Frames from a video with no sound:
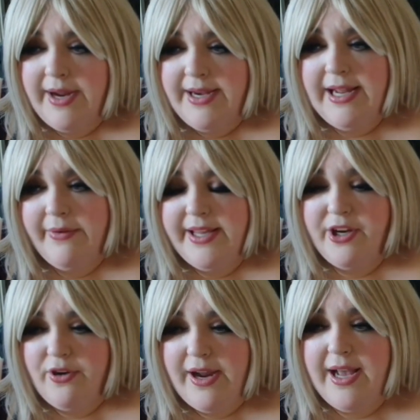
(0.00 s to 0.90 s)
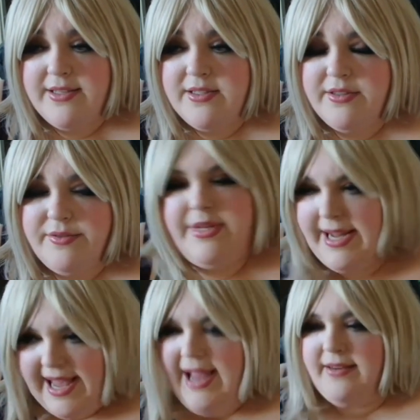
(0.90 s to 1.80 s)
right now and kick her ass.
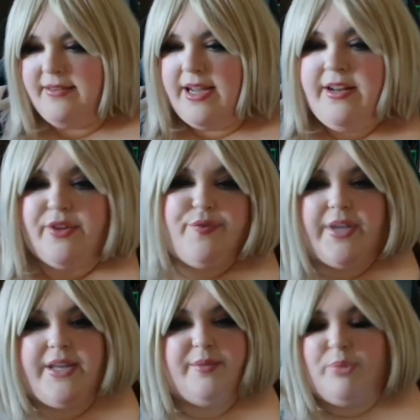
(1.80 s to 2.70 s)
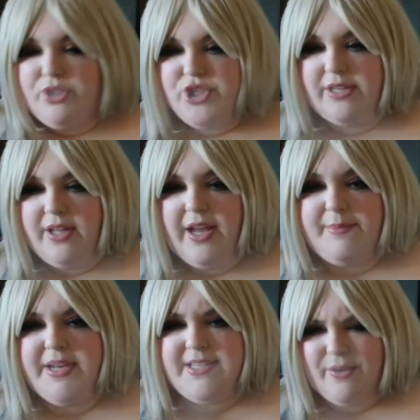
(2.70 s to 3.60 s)
Again, another fucking bullshit lie
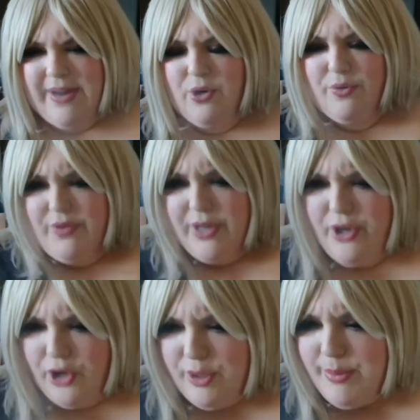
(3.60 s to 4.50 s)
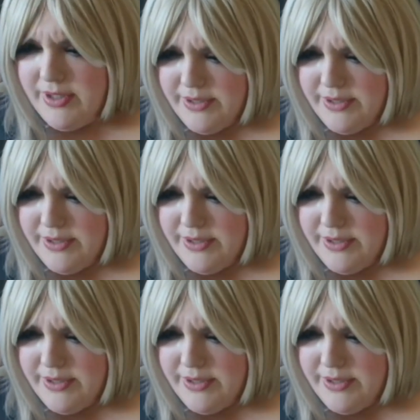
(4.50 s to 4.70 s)
because I ran over a curb.